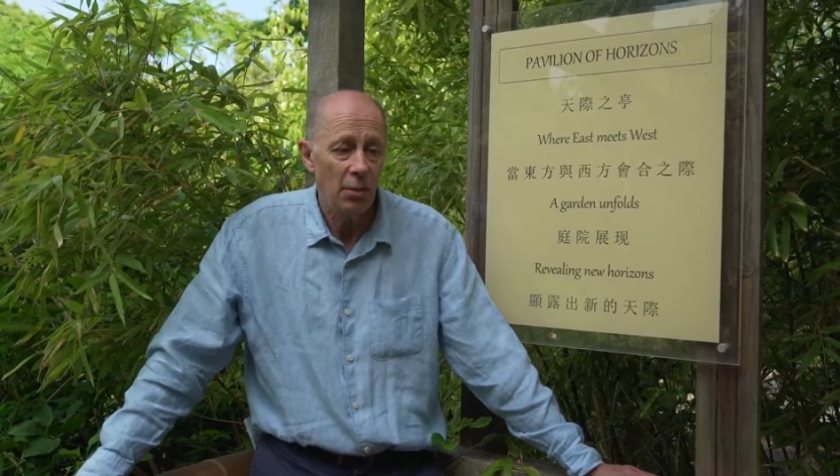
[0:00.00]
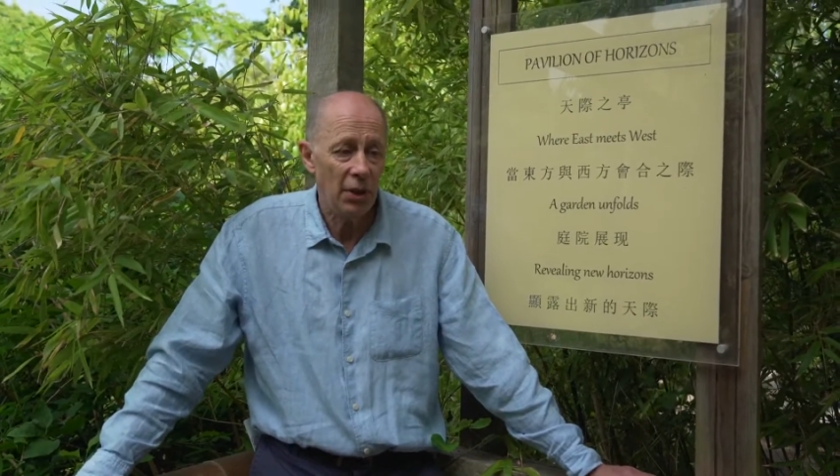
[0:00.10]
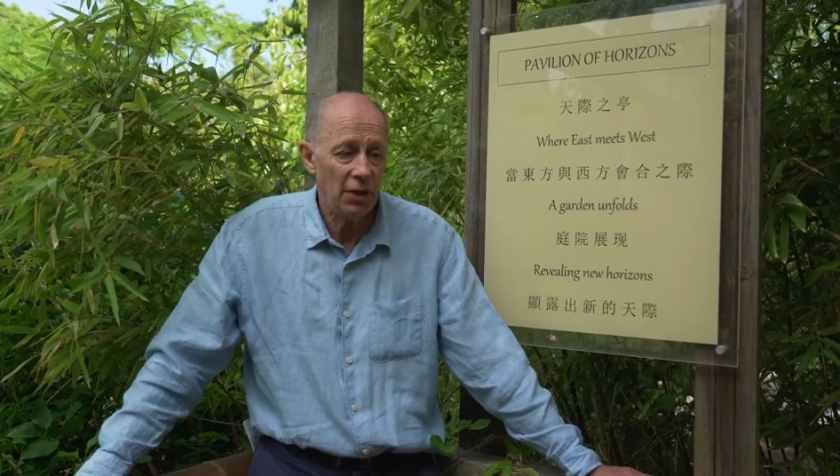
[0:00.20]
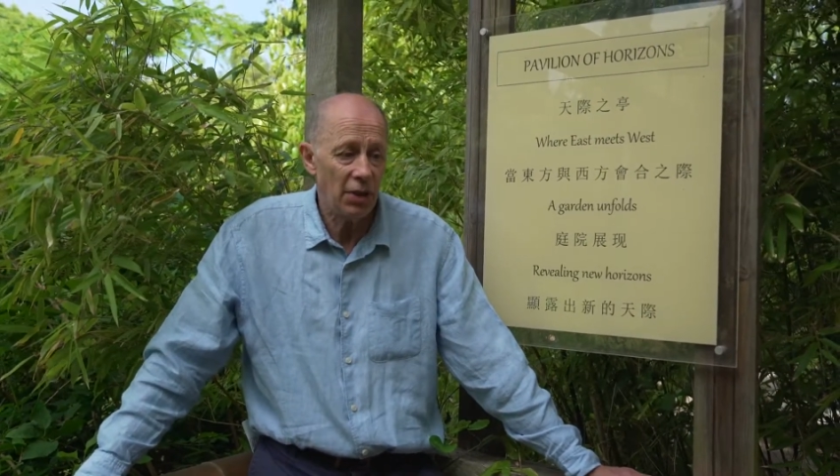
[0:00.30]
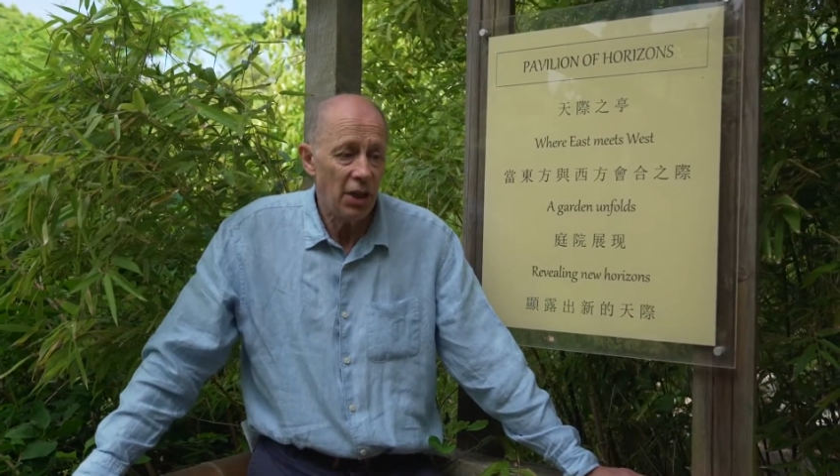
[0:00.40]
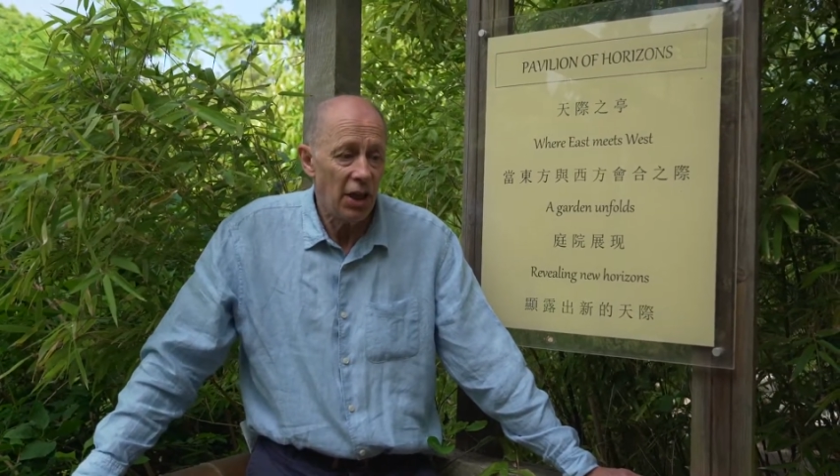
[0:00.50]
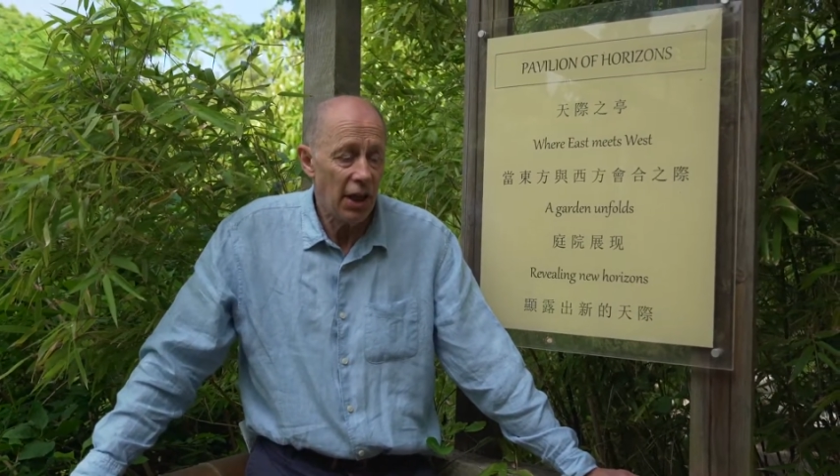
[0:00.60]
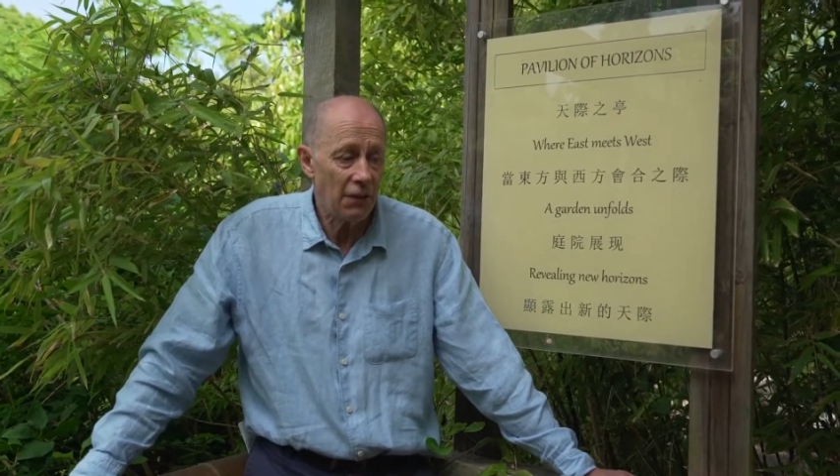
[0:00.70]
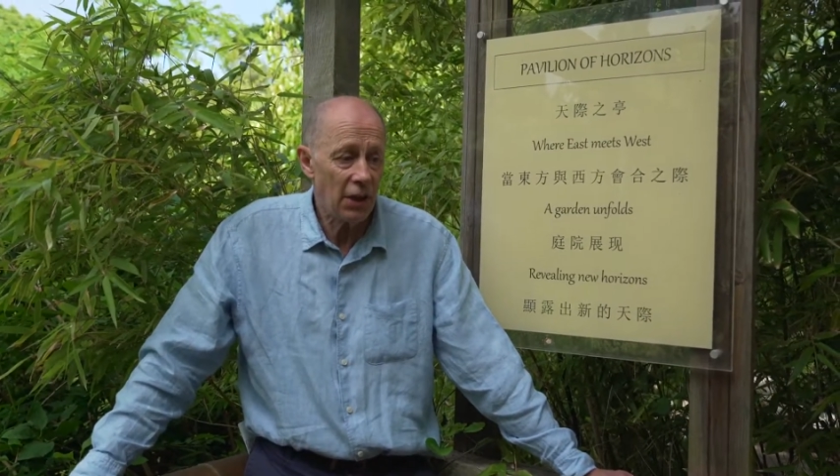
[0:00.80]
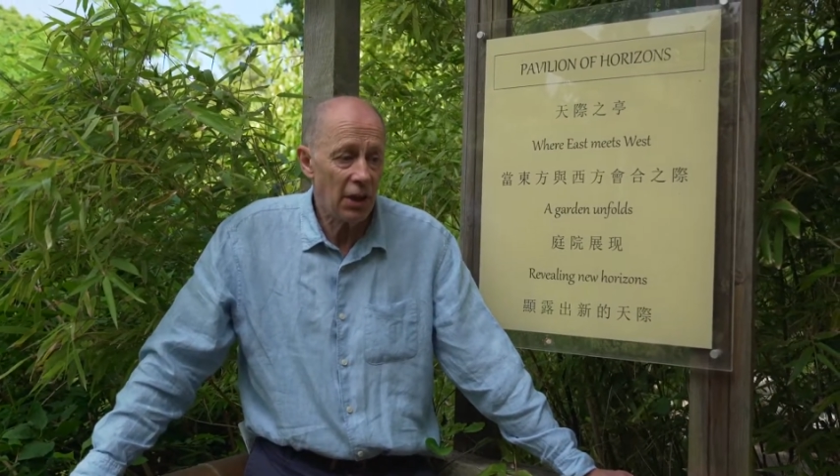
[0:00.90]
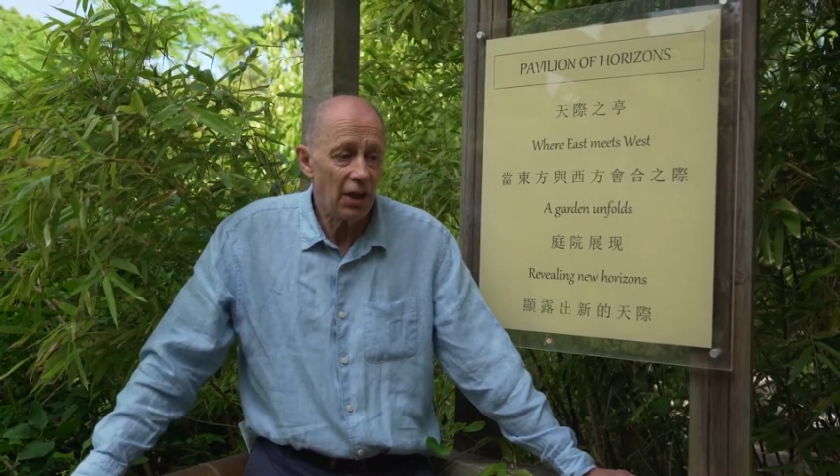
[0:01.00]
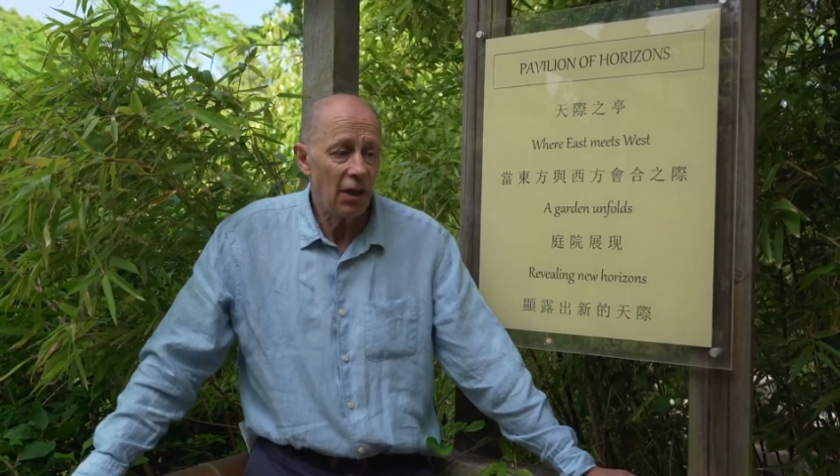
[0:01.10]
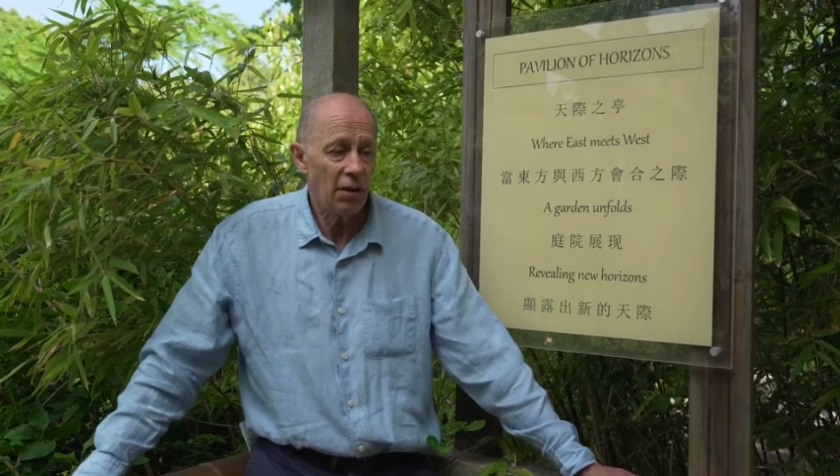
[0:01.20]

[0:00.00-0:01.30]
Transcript: But if the